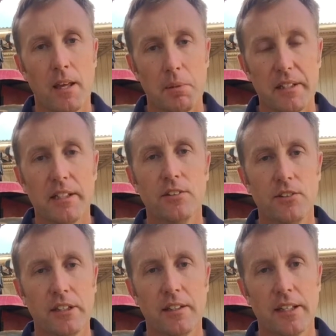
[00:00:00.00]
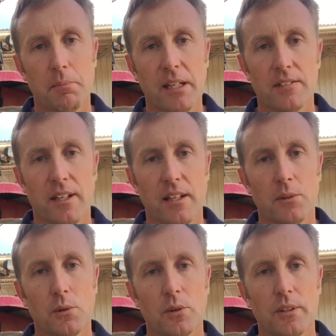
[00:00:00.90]
But the interesting thing about
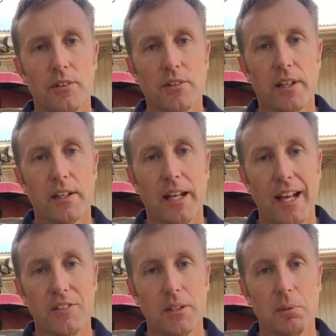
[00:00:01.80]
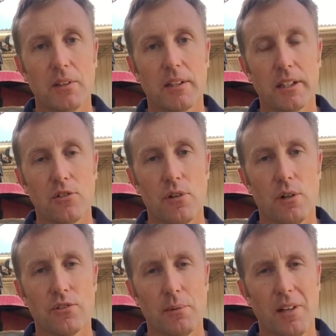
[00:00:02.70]
Talinor is that it has the ability to
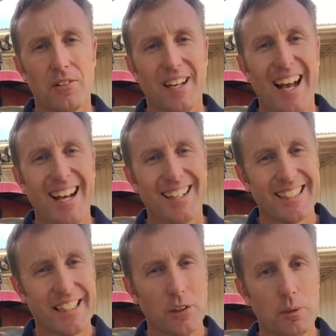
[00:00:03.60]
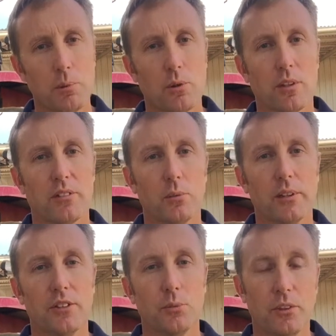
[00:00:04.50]
control some of those harder to kill broadleaf
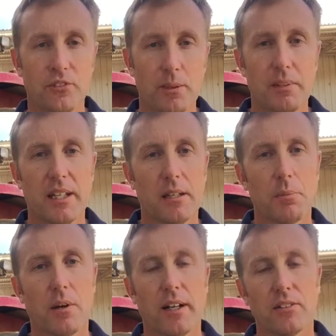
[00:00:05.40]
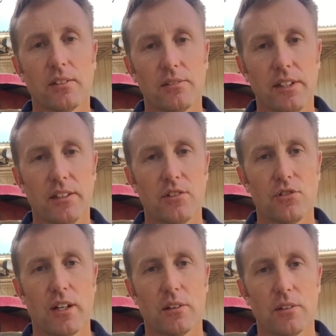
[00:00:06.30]
weeds, which some of the other products tend to
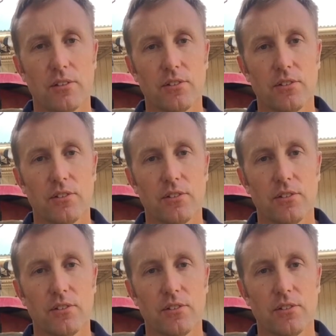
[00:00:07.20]
struggle on.